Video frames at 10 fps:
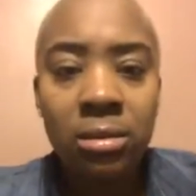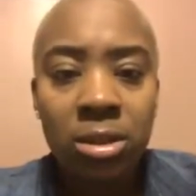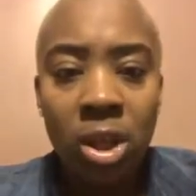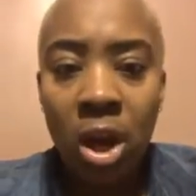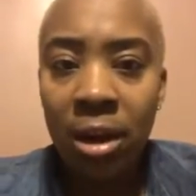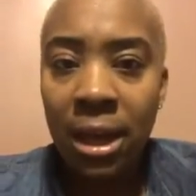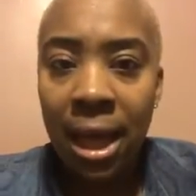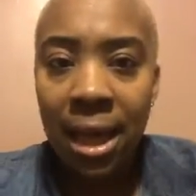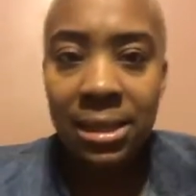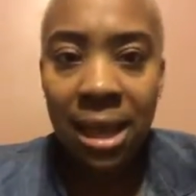sorry
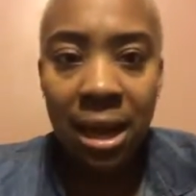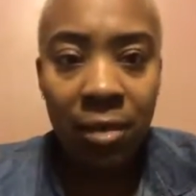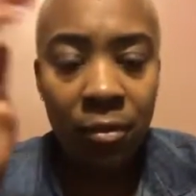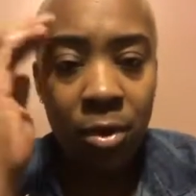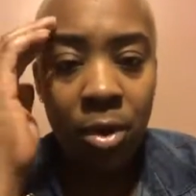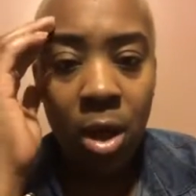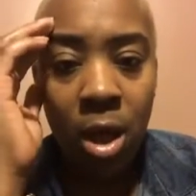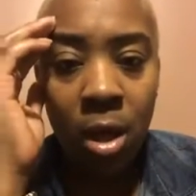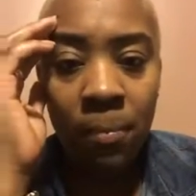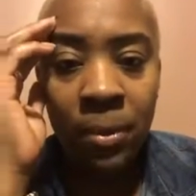guys, I had a phone
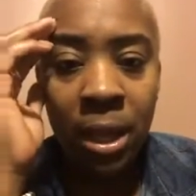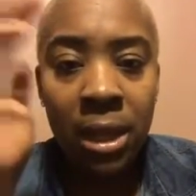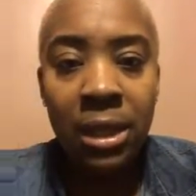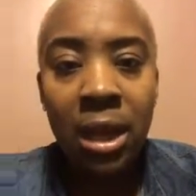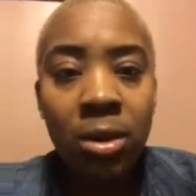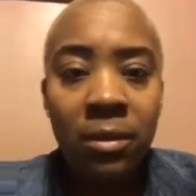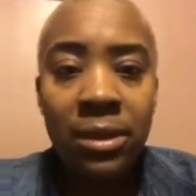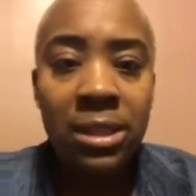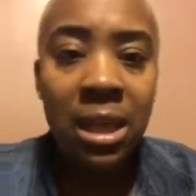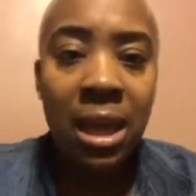call. They don't
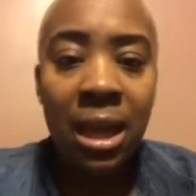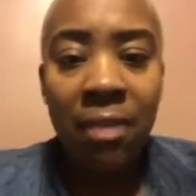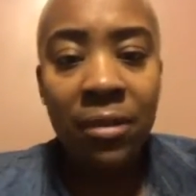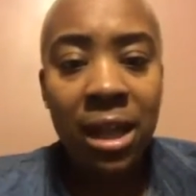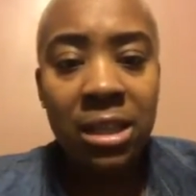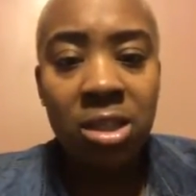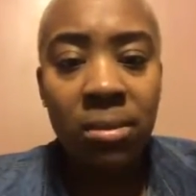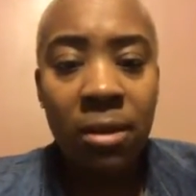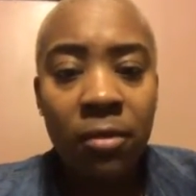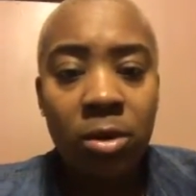even say, I forgot to
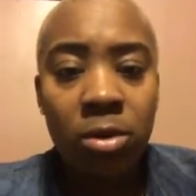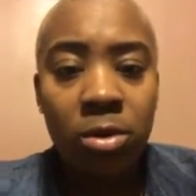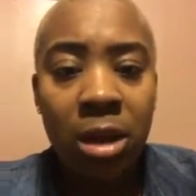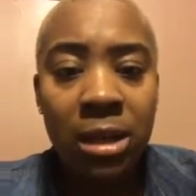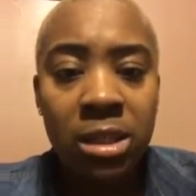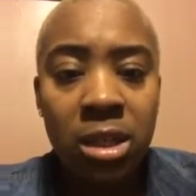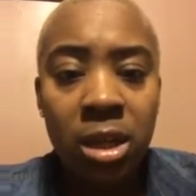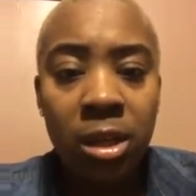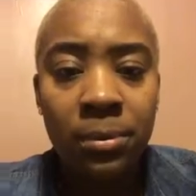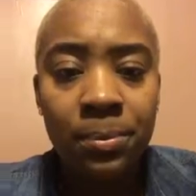turn my phone on, do not
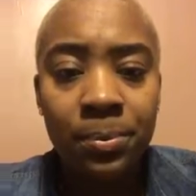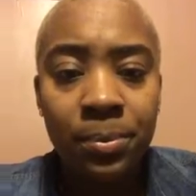disturb.